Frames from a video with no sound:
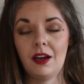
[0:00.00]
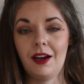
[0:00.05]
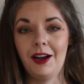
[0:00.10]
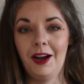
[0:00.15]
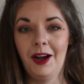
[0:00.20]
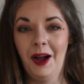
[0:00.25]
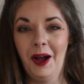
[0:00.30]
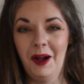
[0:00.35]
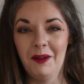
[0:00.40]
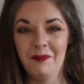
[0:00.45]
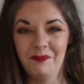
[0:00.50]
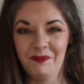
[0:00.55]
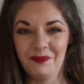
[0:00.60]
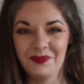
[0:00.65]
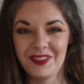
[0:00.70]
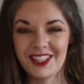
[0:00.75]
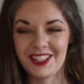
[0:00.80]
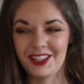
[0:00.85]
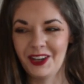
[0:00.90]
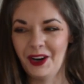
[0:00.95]

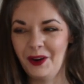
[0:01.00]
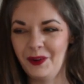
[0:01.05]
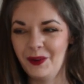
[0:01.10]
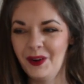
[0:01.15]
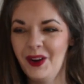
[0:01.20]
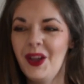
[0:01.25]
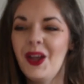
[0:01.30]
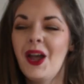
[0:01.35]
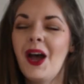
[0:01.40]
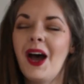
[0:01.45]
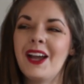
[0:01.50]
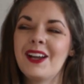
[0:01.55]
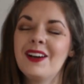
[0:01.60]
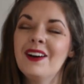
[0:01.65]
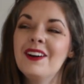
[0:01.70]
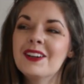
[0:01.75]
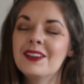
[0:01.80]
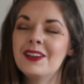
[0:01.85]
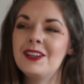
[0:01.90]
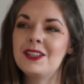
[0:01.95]
So I
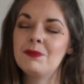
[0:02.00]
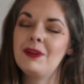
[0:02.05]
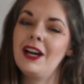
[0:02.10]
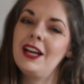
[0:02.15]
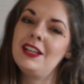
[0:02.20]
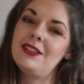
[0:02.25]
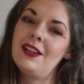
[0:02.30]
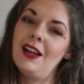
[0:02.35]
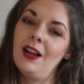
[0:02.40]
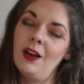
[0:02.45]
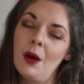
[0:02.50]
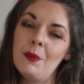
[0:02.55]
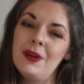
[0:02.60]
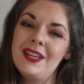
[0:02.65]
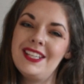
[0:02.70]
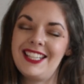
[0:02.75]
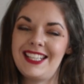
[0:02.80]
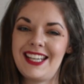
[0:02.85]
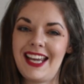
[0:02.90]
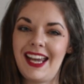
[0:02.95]
can't go to my
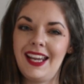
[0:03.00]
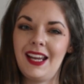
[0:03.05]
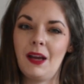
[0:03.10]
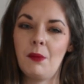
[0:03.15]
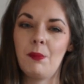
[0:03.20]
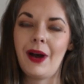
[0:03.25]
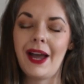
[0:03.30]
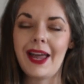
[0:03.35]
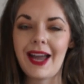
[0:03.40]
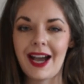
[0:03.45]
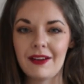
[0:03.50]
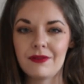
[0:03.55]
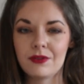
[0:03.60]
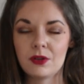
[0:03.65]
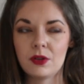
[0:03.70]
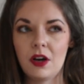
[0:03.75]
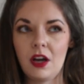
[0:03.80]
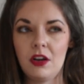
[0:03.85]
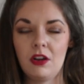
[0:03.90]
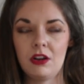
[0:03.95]
allotment today, but I have
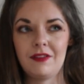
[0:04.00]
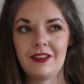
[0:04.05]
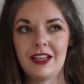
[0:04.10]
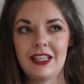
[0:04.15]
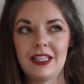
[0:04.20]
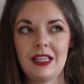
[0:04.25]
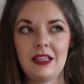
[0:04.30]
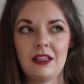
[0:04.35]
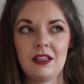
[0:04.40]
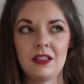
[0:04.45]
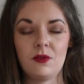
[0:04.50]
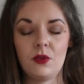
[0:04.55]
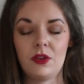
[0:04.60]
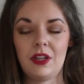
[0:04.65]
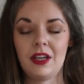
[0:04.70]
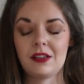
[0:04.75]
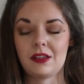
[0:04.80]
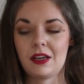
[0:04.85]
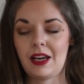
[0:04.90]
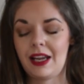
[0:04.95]
got a lot of ideas for
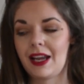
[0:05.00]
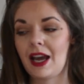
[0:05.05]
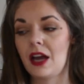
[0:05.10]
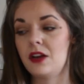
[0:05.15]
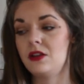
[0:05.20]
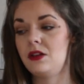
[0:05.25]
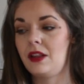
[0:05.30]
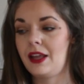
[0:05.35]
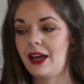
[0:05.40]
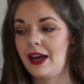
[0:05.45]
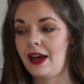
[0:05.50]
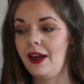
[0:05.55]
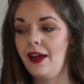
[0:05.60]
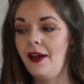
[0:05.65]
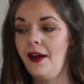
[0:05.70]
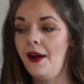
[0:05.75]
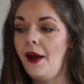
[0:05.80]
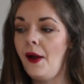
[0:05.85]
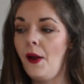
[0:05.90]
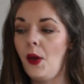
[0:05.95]
things that I can do there
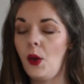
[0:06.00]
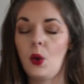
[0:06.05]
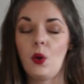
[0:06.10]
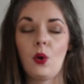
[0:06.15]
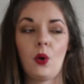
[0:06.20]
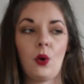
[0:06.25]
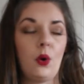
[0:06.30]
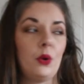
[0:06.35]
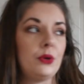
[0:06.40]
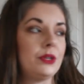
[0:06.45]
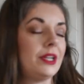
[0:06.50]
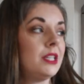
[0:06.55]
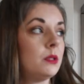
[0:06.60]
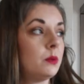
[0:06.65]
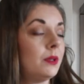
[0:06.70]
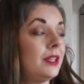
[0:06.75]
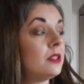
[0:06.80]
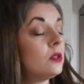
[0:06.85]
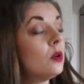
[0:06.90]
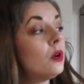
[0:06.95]
on days
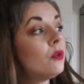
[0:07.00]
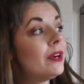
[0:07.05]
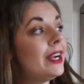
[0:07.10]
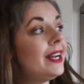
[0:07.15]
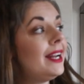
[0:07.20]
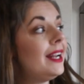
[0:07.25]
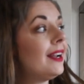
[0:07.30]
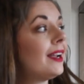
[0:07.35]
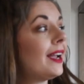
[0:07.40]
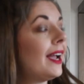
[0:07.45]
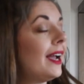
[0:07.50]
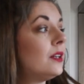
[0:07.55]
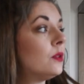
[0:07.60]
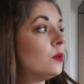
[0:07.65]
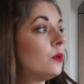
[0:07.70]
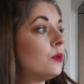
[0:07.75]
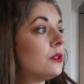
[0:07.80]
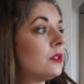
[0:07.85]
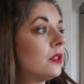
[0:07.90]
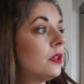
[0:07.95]
when it's not raining, and
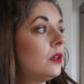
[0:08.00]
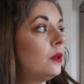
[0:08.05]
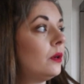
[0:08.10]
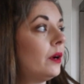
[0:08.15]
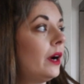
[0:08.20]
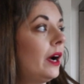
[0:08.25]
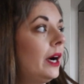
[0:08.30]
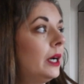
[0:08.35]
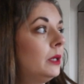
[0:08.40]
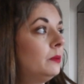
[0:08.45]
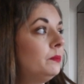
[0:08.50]
also